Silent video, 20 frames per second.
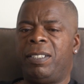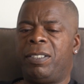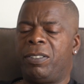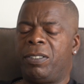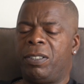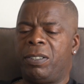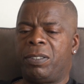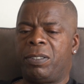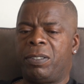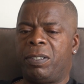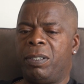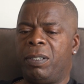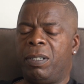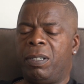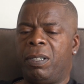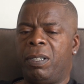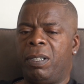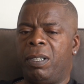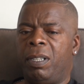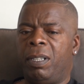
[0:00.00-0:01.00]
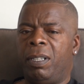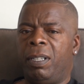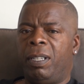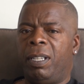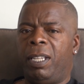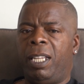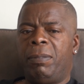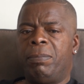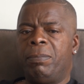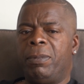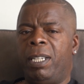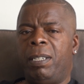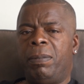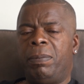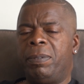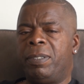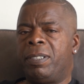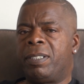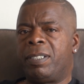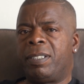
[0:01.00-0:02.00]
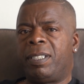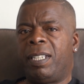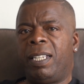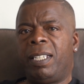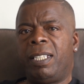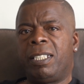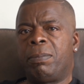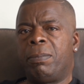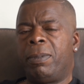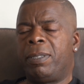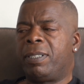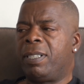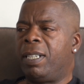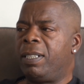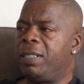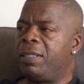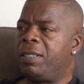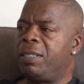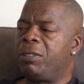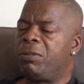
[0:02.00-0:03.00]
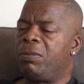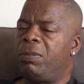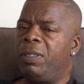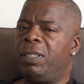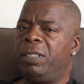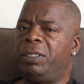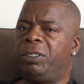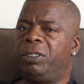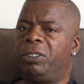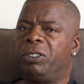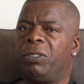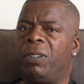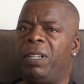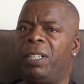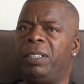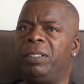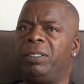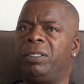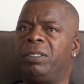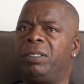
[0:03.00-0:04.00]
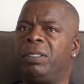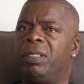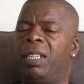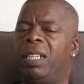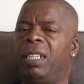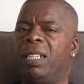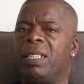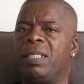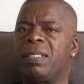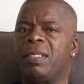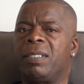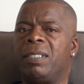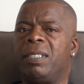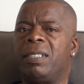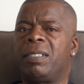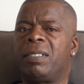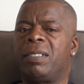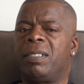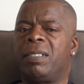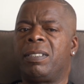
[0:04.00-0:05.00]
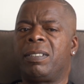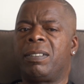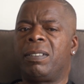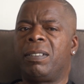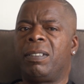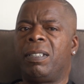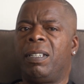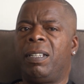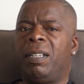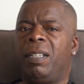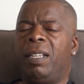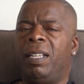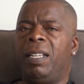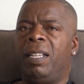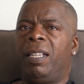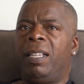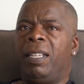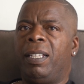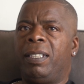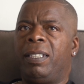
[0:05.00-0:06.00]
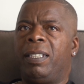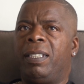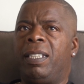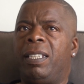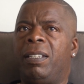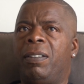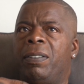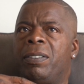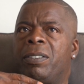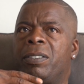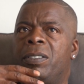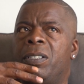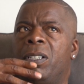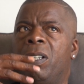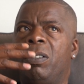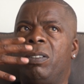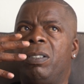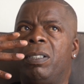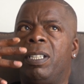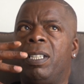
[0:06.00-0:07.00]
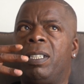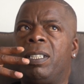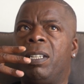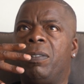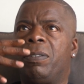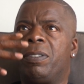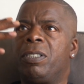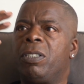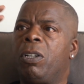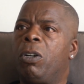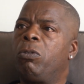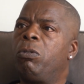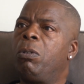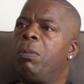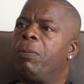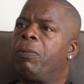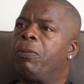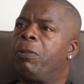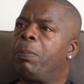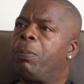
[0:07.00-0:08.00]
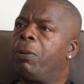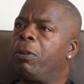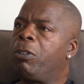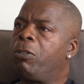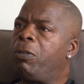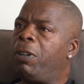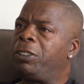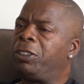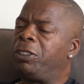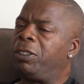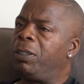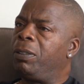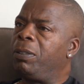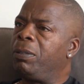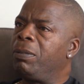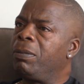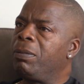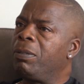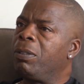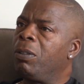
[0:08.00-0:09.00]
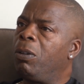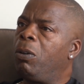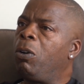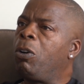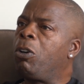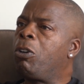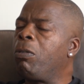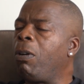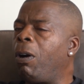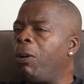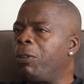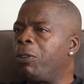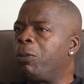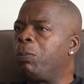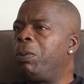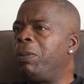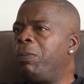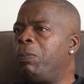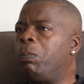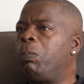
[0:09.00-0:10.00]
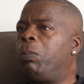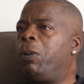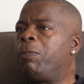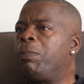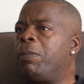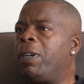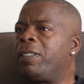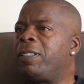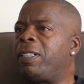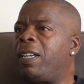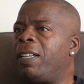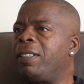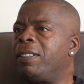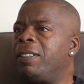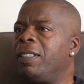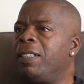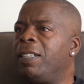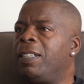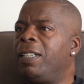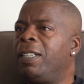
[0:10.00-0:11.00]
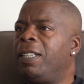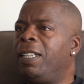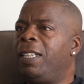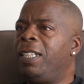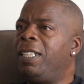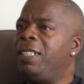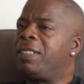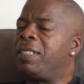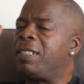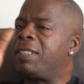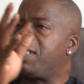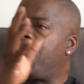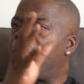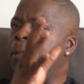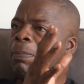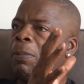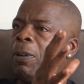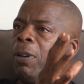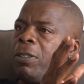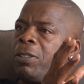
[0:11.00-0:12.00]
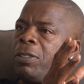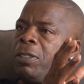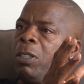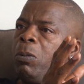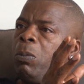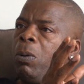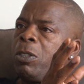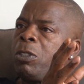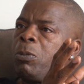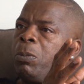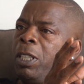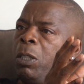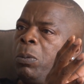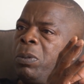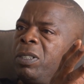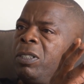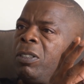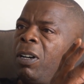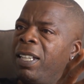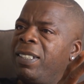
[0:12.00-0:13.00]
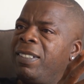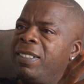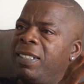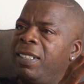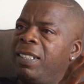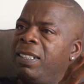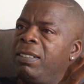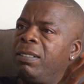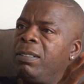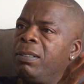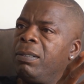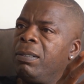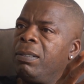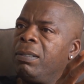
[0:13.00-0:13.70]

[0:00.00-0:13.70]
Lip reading: is just. Even today, his mentality is really strange, Alex. It's just there is no room for progression or growth with my dad. He's the same person he was when he was 19.